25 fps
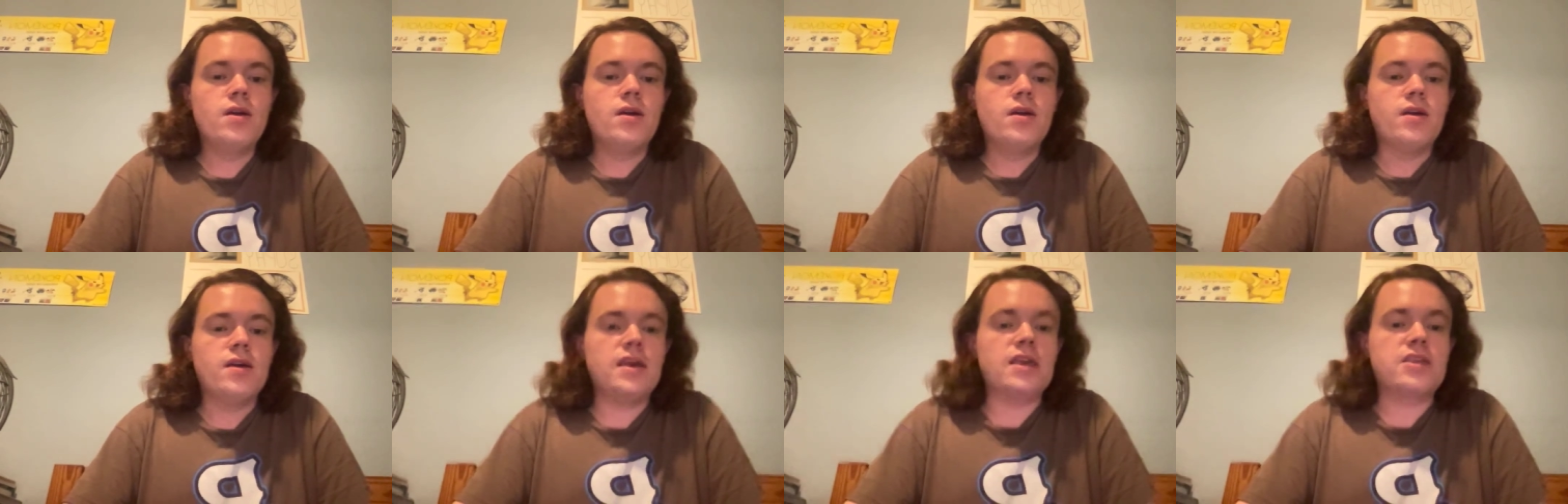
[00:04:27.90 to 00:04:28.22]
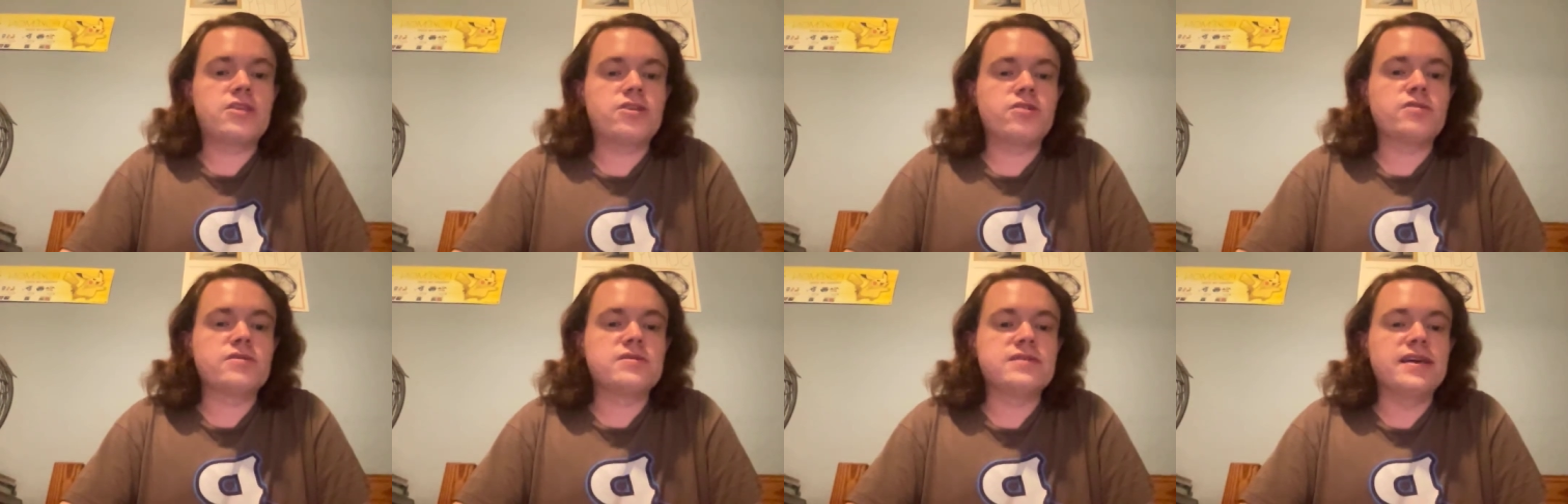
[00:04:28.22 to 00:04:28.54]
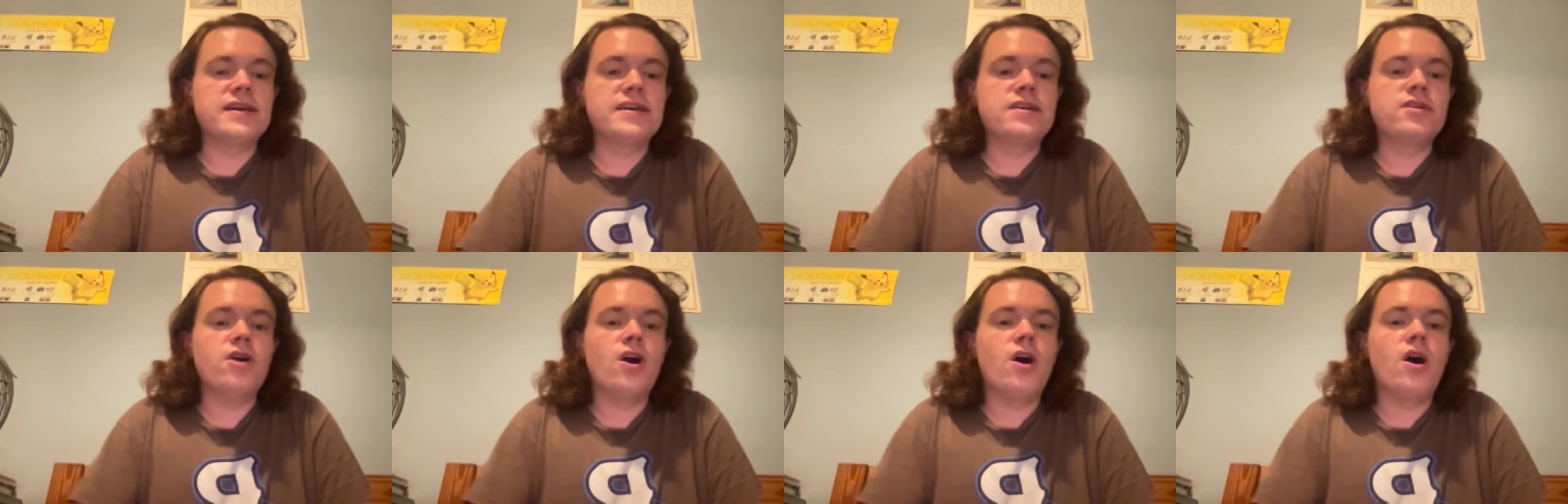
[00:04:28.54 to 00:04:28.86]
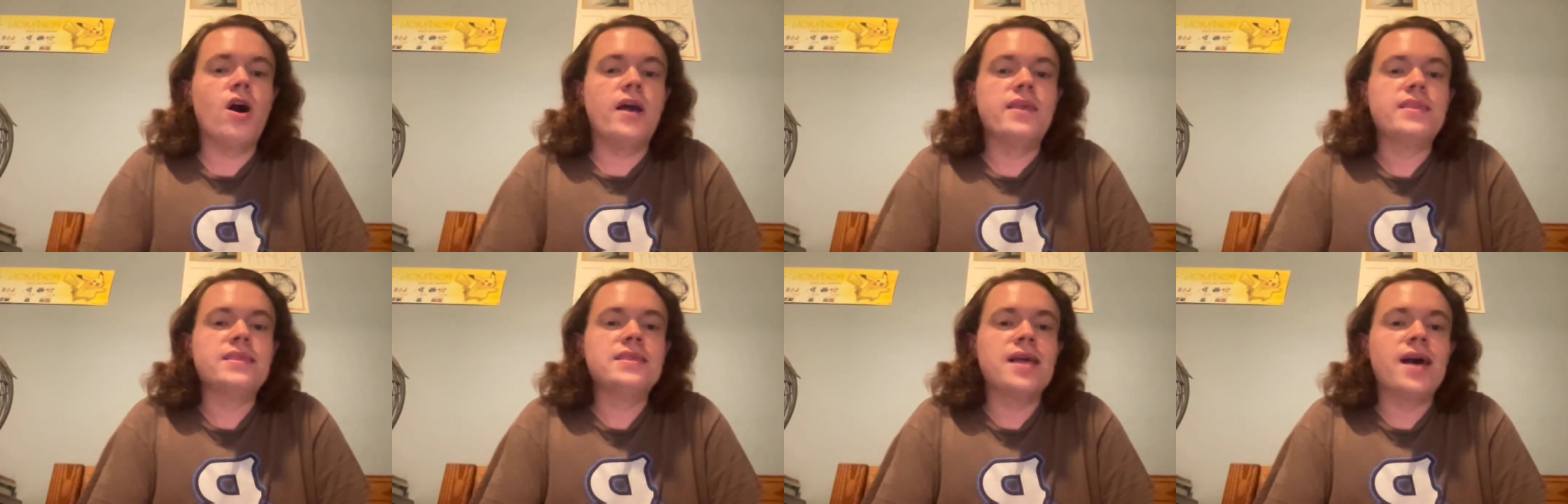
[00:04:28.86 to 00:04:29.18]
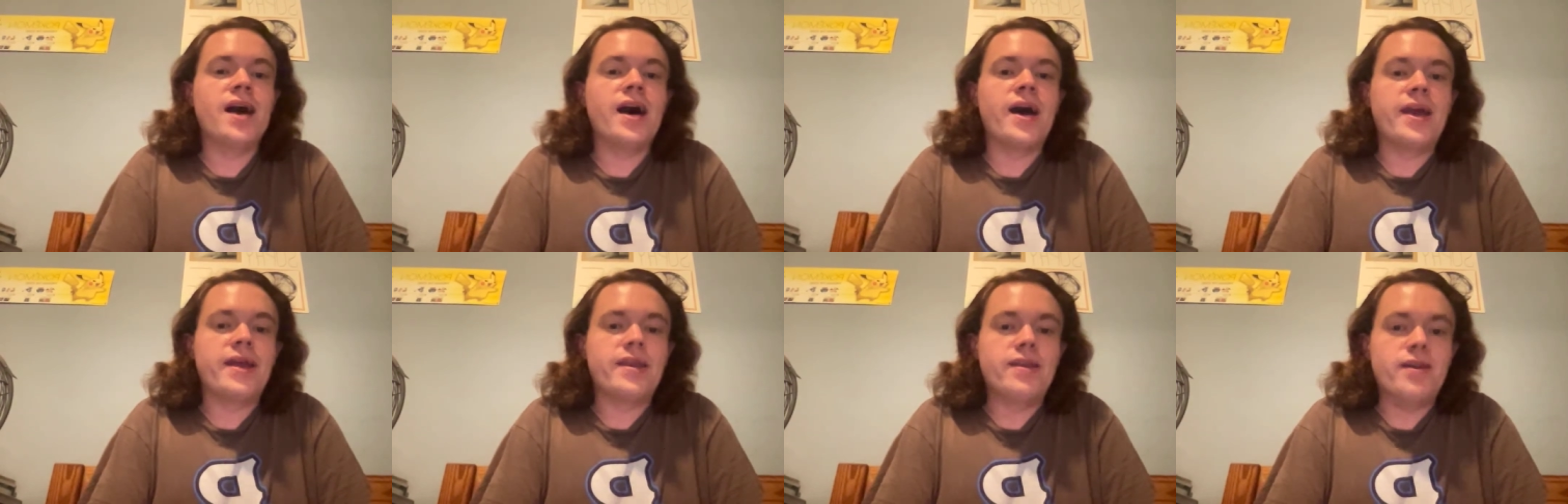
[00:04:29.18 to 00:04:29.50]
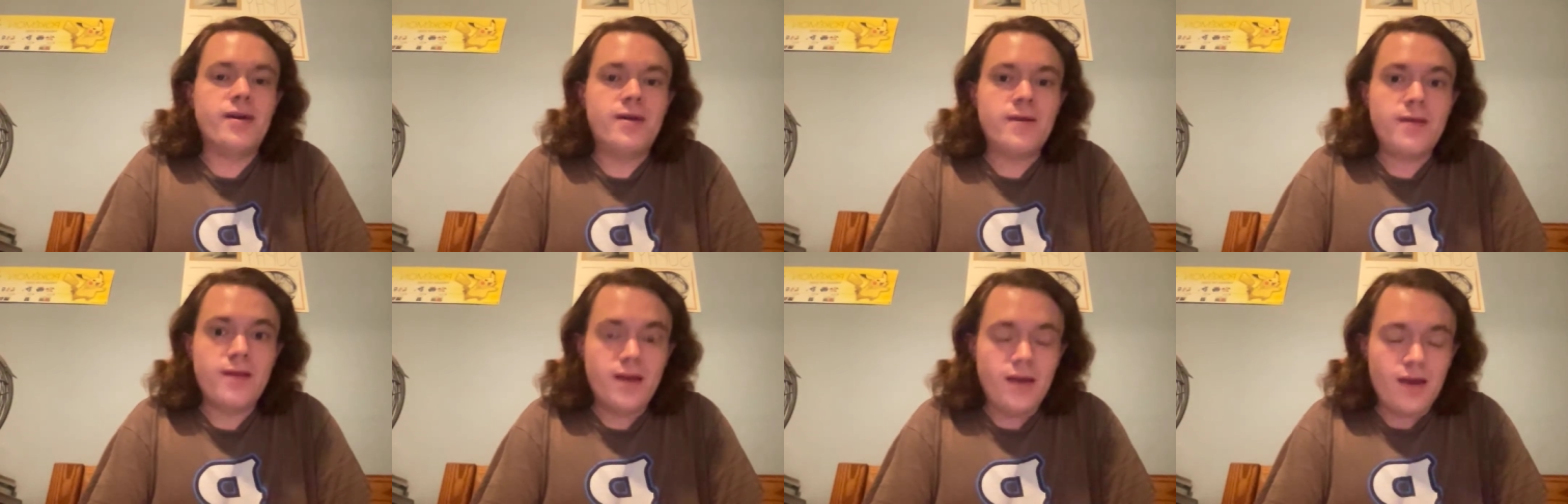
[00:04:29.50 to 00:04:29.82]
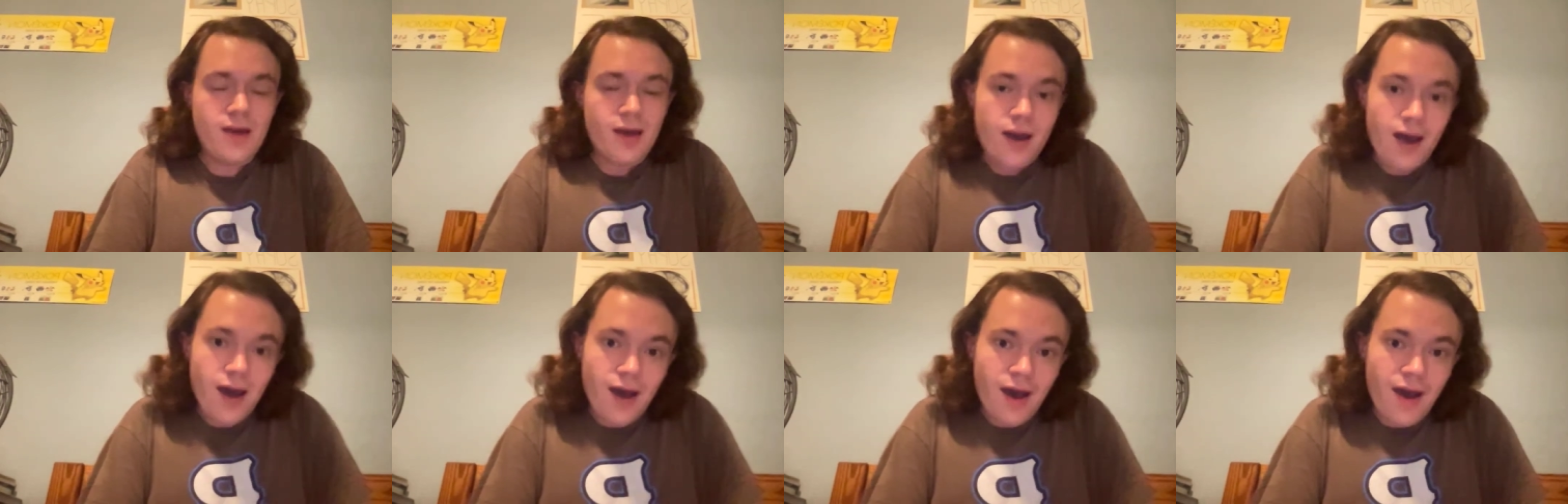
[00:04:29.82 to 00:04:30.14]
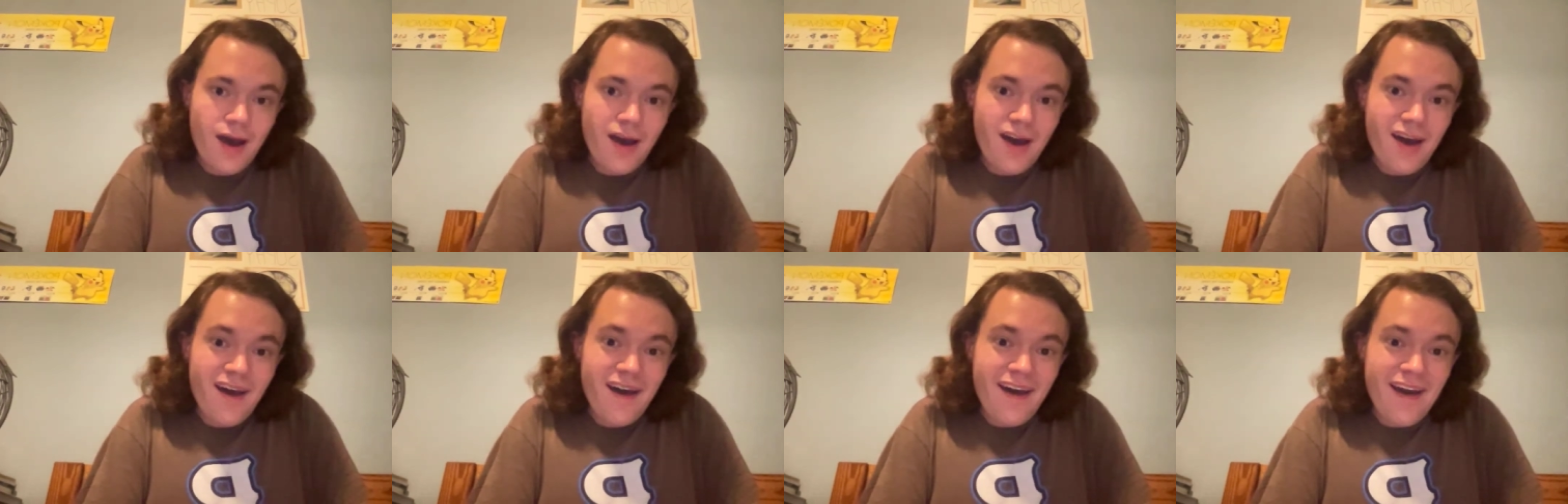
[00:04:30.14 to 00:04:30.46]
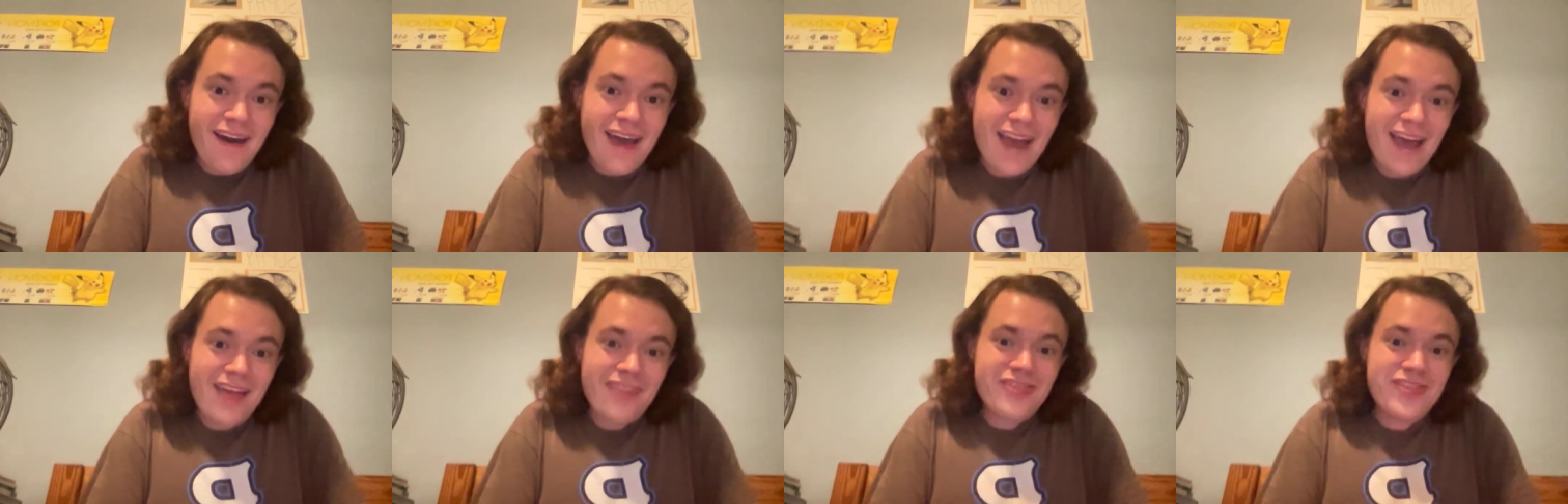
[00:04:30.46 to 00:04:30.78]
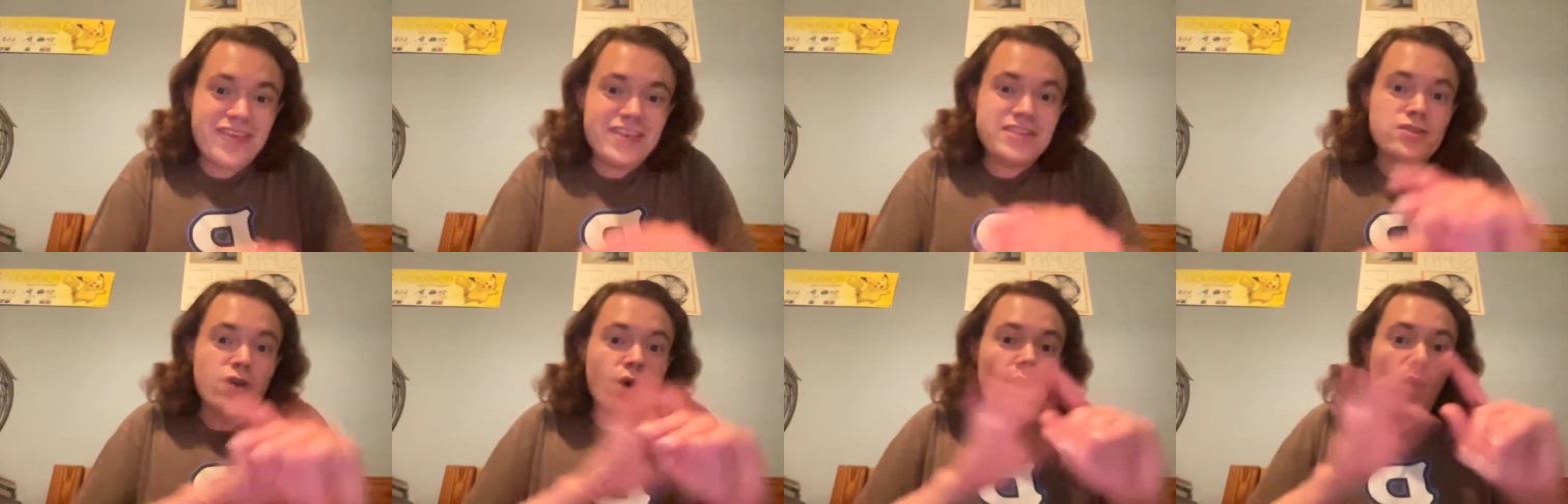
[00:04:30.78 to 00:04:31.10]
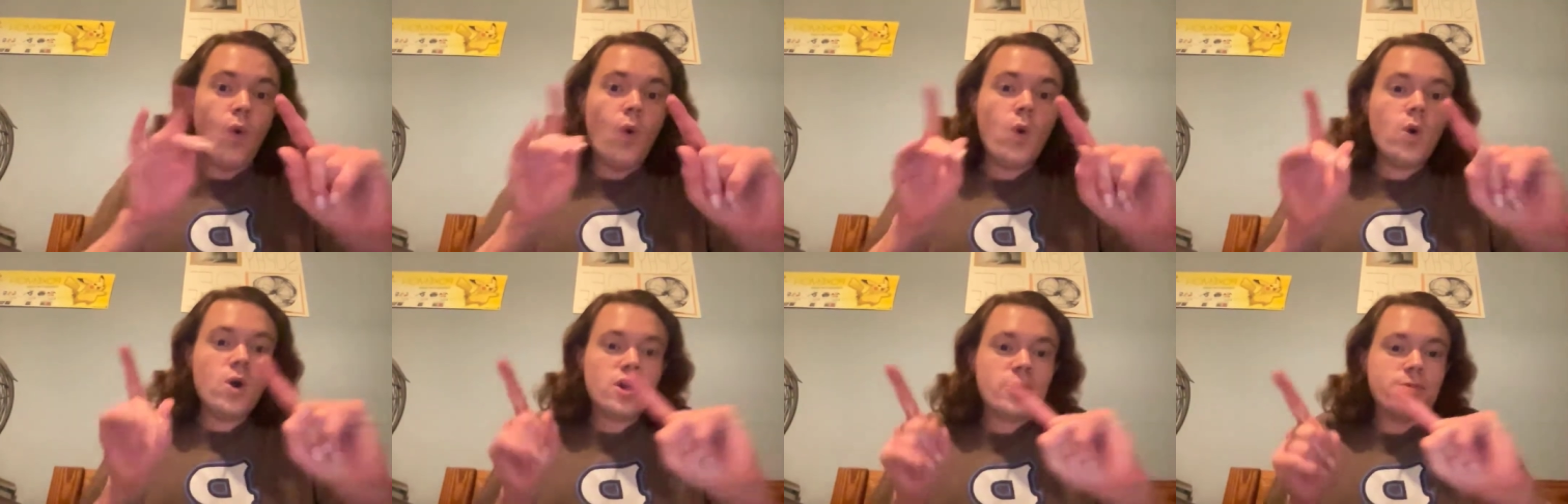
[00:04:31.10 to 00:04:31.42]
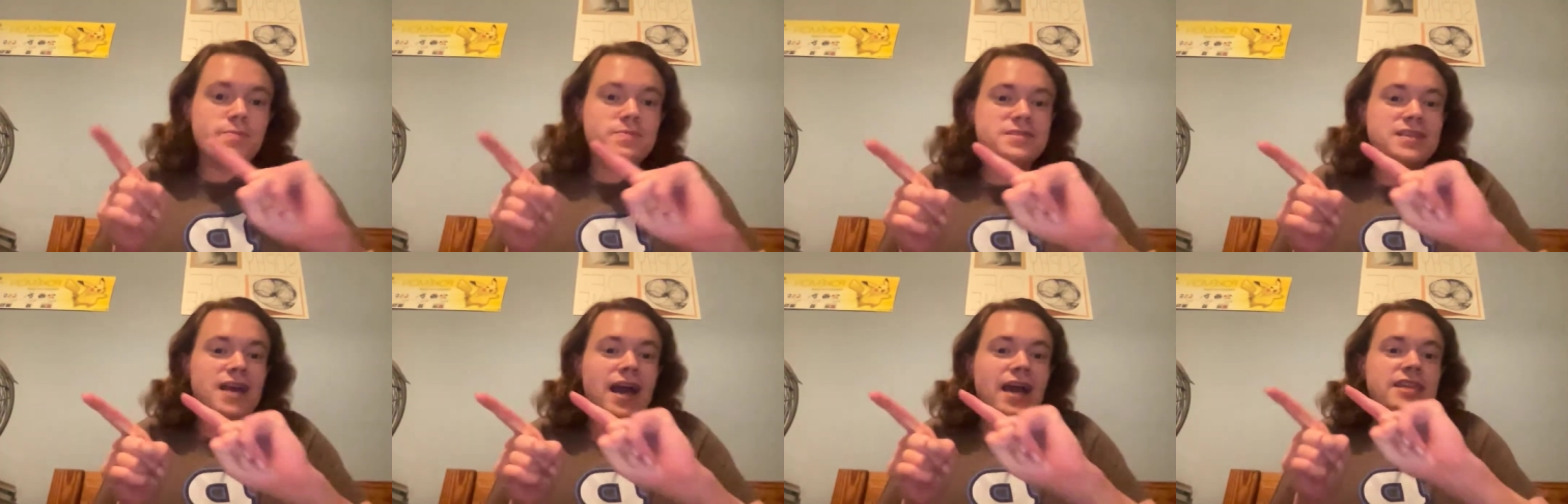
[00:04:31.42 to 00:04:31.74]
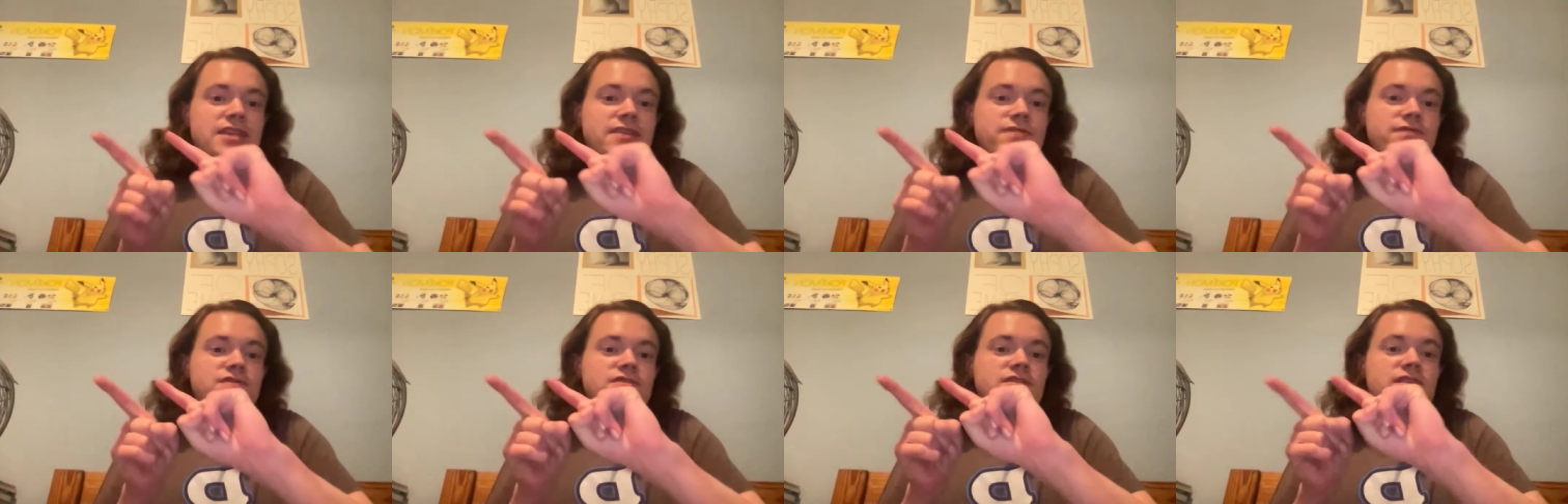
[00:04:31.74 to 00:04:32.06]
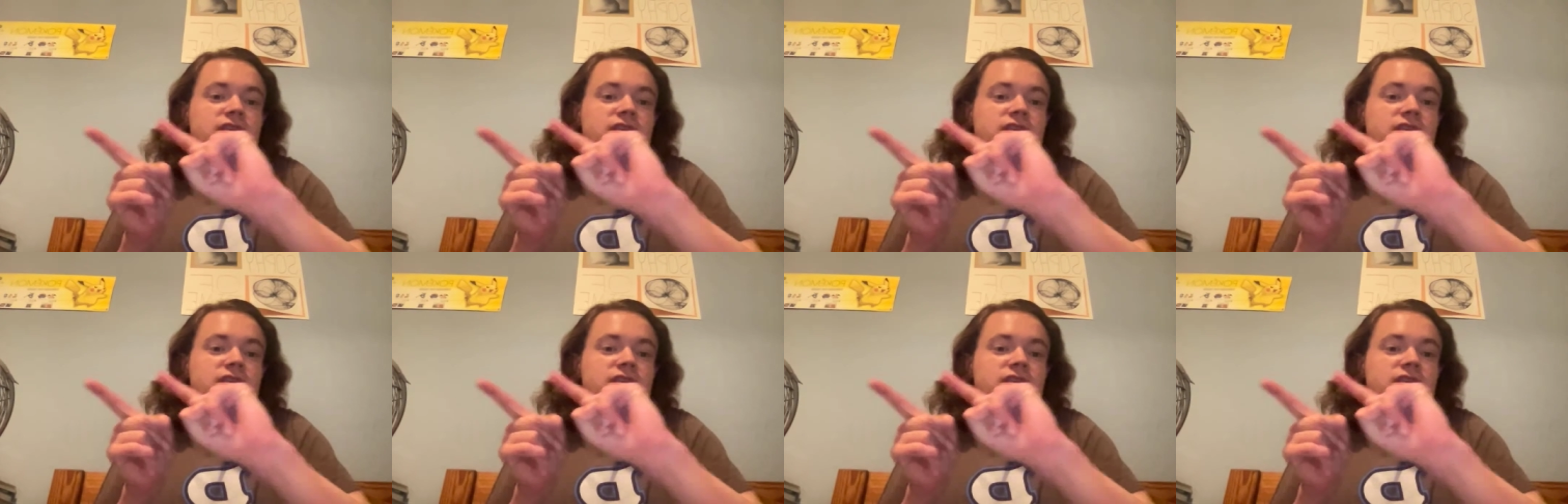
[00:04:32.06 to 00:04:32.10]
Ether link online. And these orbs kind of,